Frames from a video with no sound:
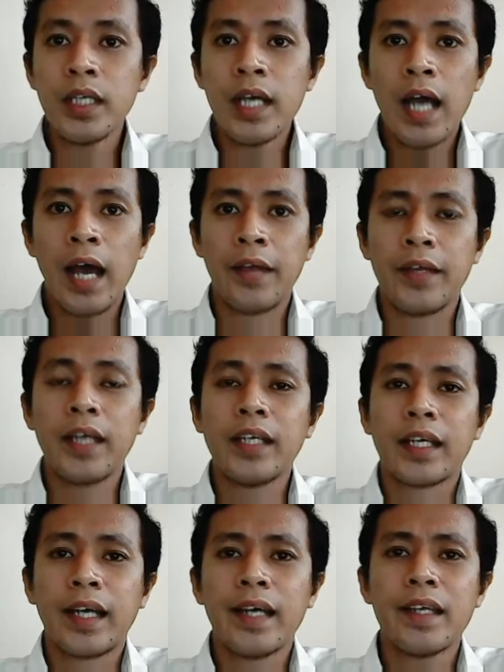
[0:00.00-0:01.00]
And then
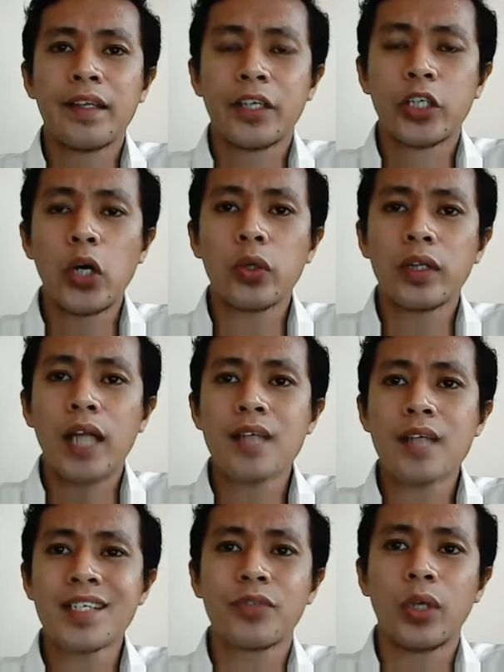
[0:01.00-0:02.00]
again, they wrote lines
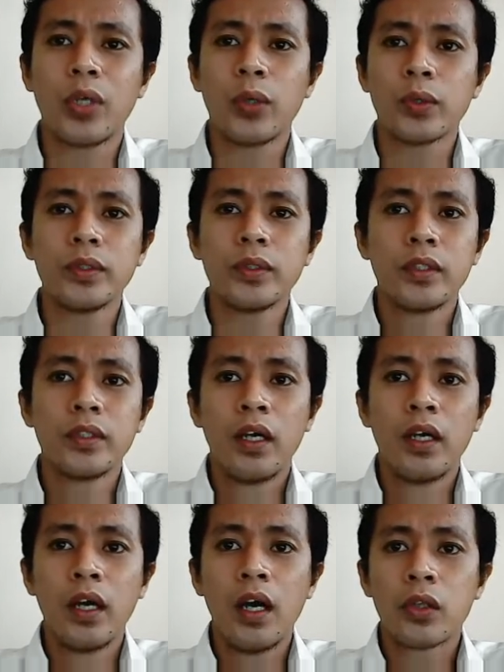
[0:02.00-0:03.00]
of code
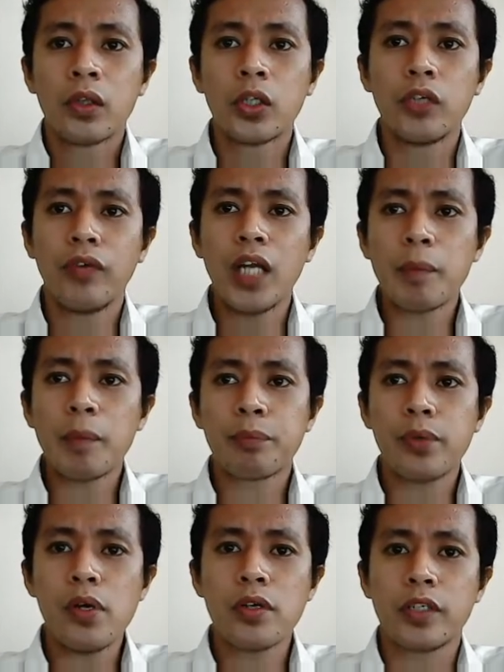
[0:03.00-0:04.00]
to develop a
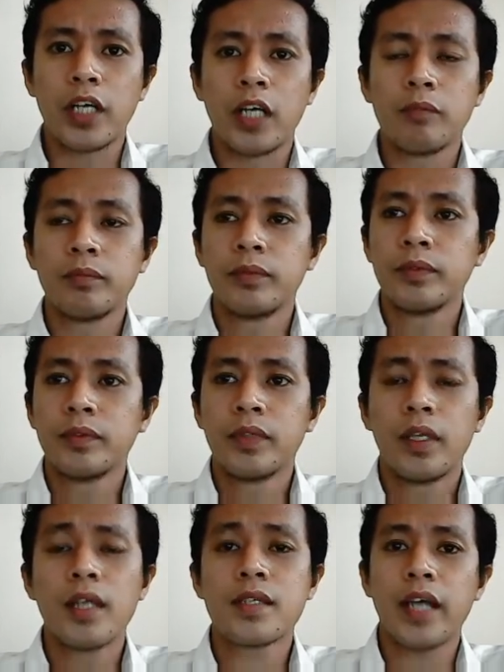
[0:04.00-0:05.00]
program
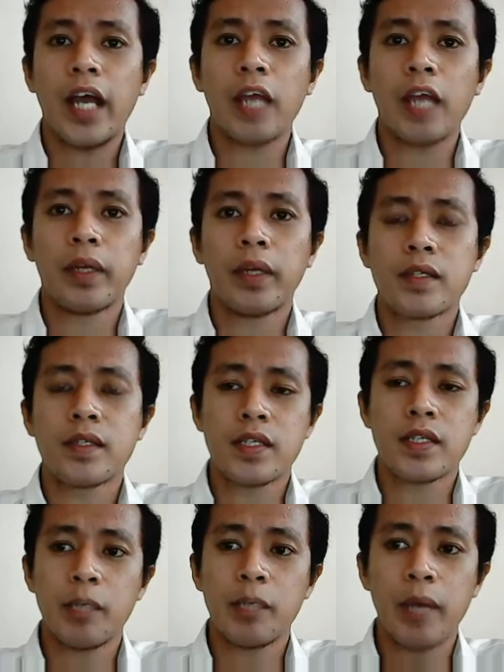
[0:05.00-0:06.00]
designed by the
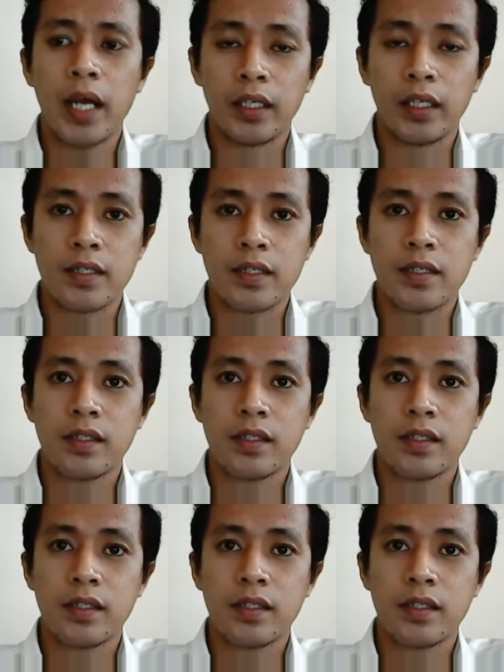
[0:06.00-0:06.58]
system analyst.